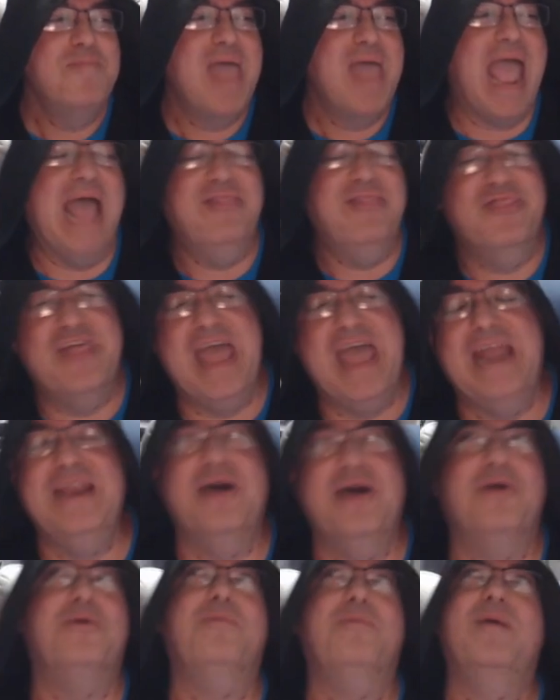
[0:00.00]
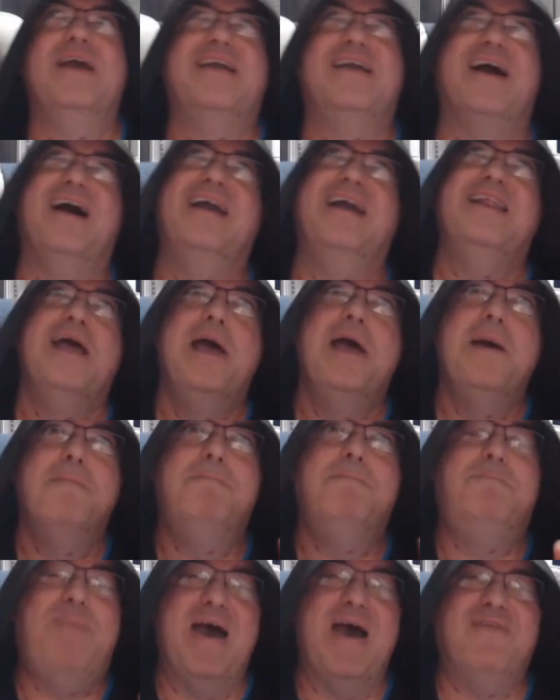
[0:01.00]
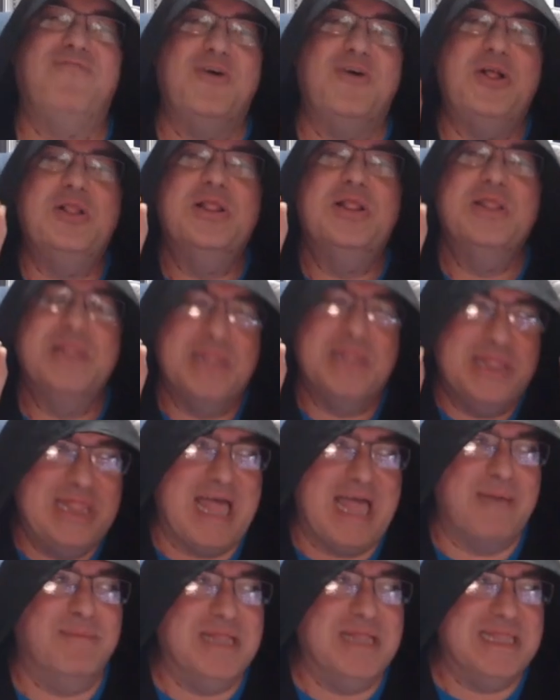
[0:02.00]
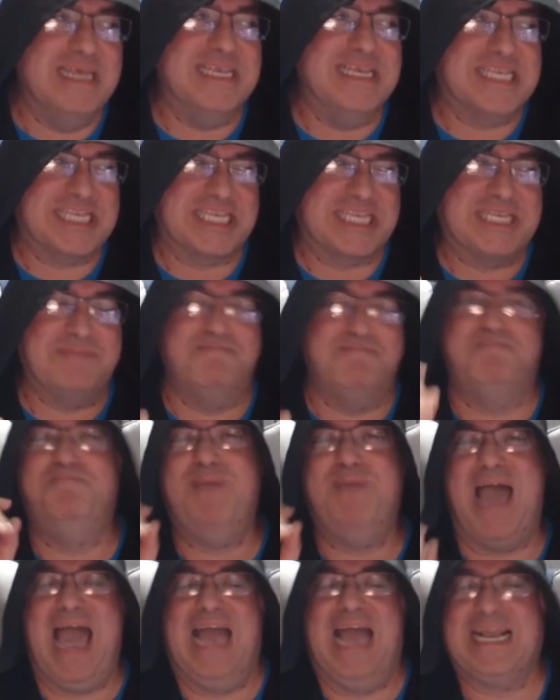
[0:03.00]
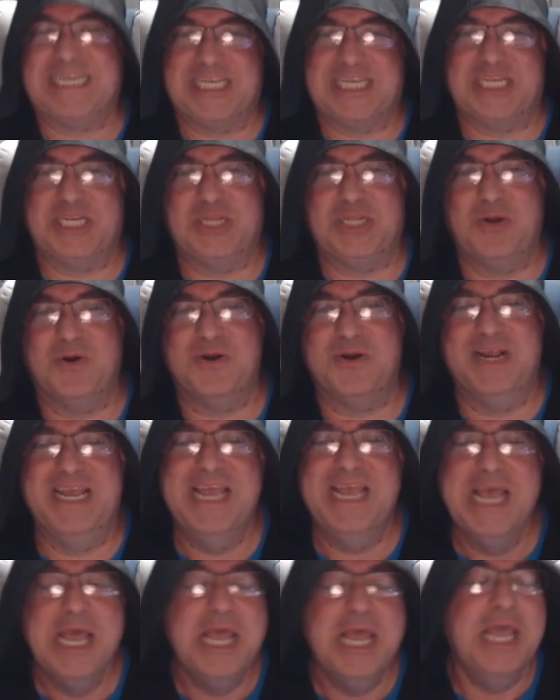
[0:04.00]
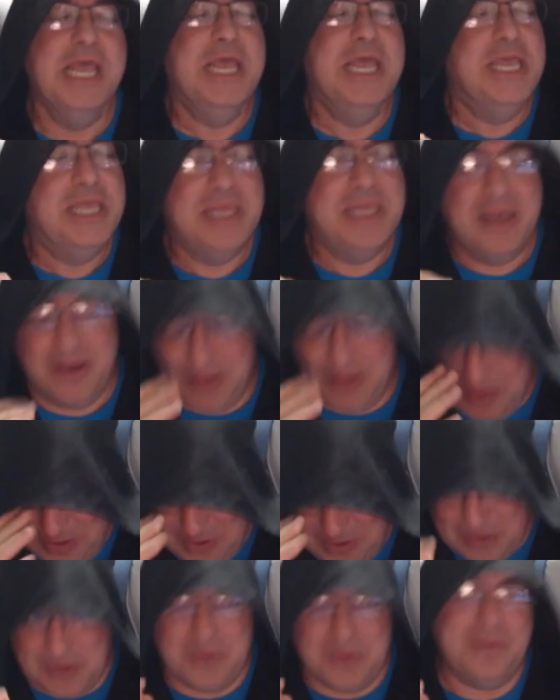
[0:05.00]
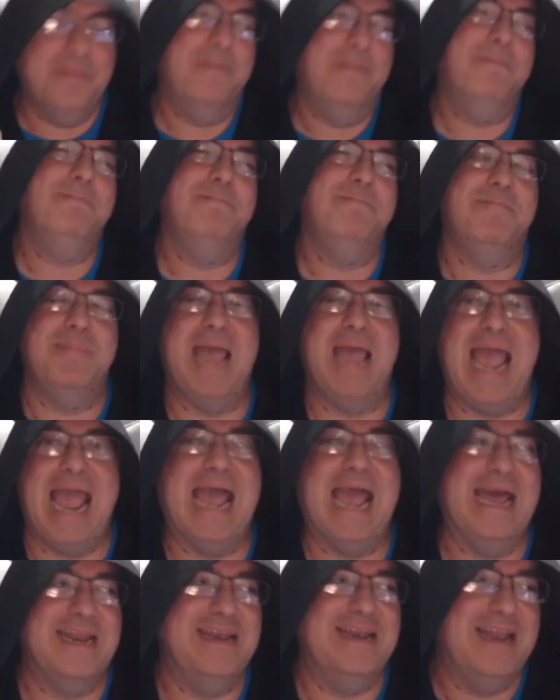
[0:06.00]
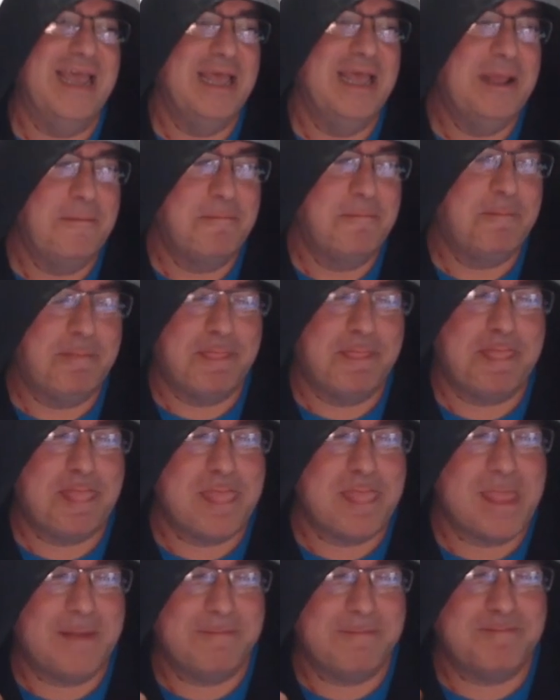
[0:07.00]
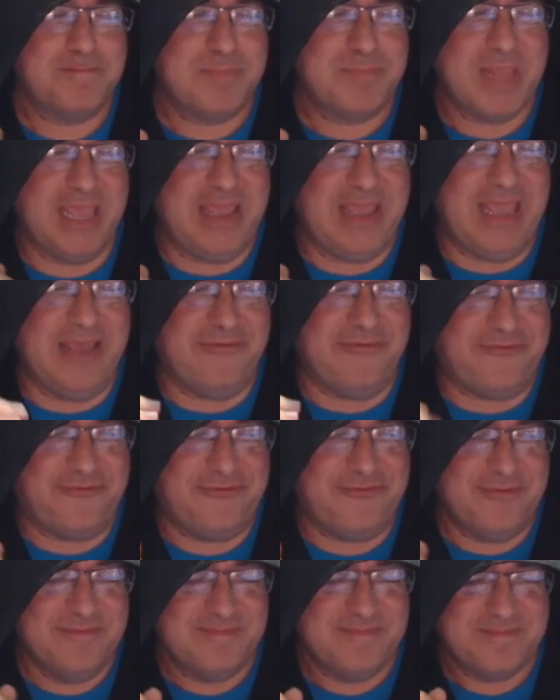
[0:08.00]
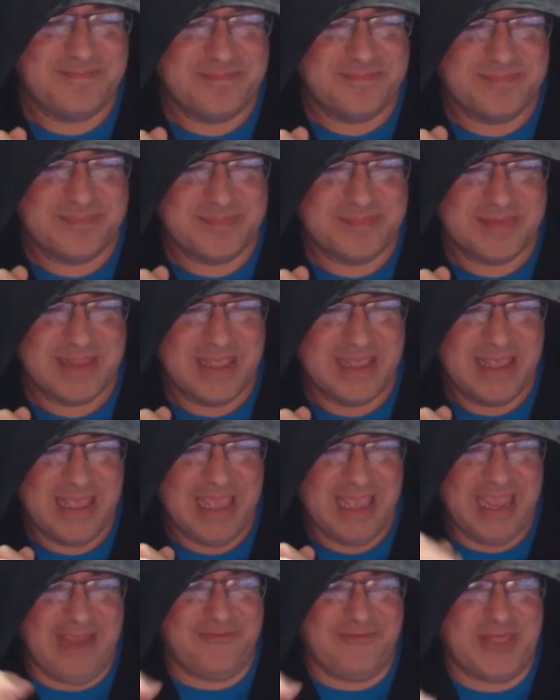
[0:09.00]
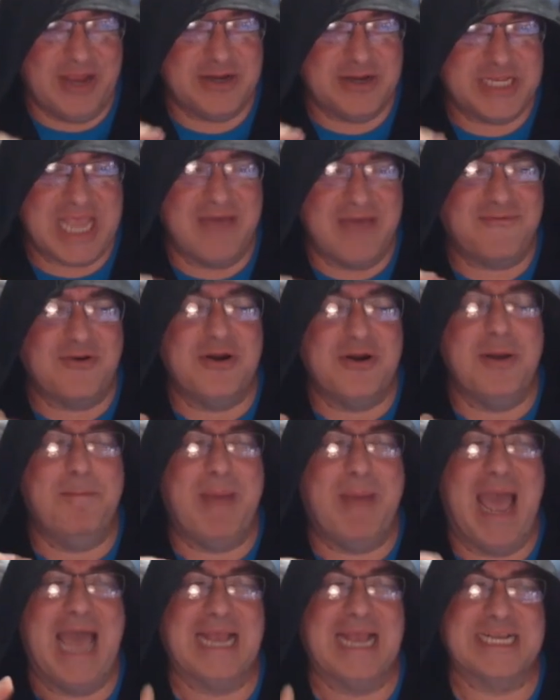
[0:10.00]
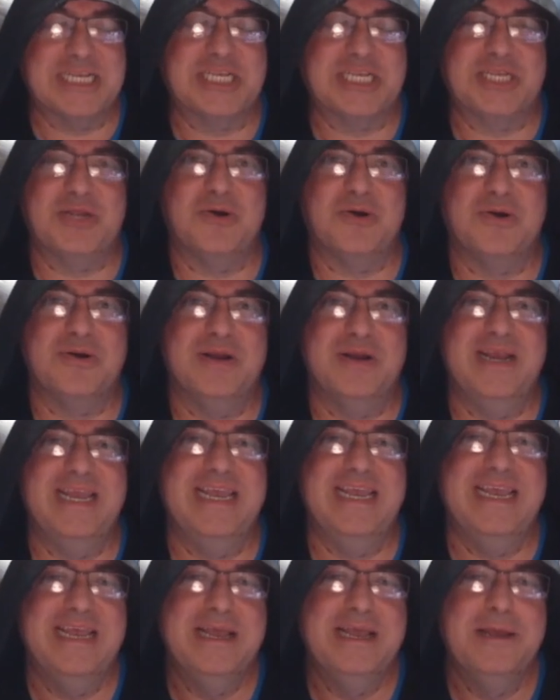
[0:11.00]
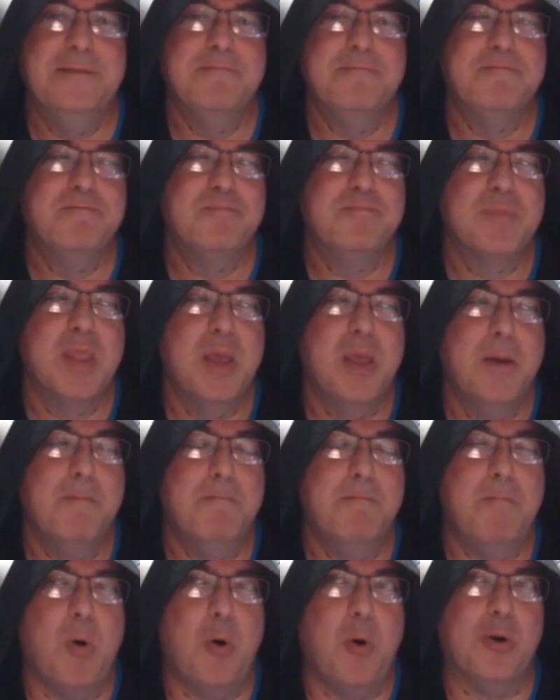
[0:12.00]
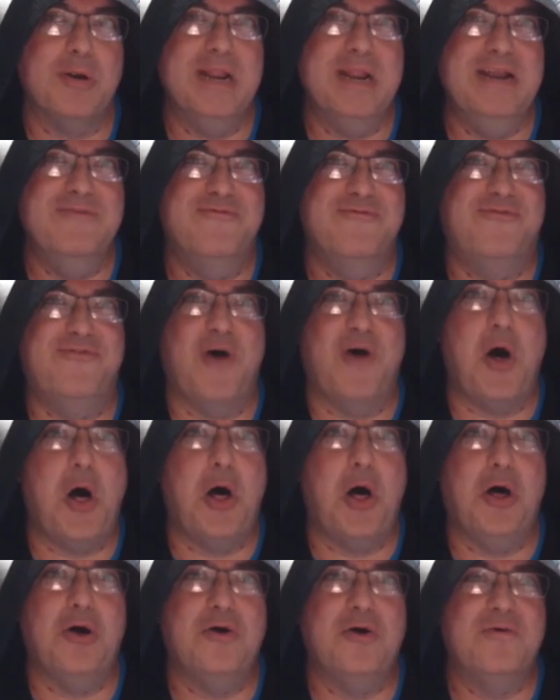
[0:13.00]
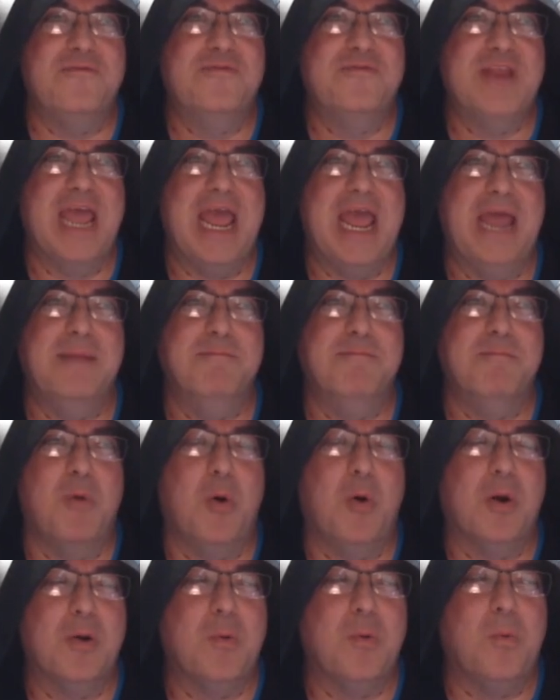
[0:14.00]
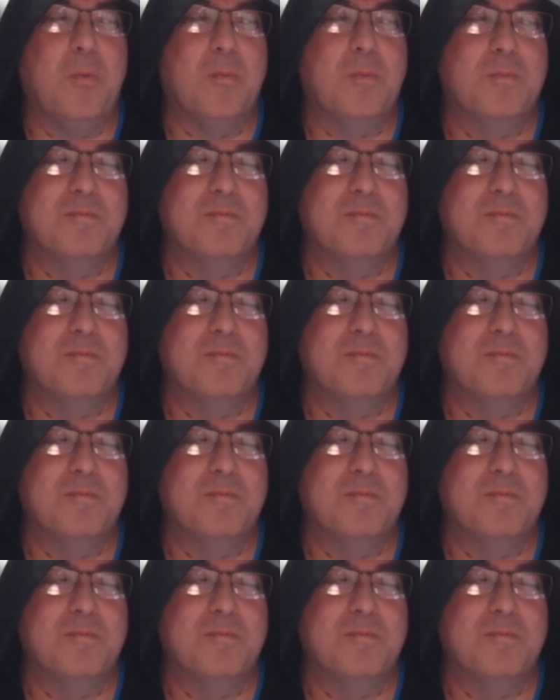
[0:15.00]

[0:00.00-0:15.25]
And then, oh my God, Bevel Lemelisk's backstory. Oh man, if there's ever a backstory more involved and more,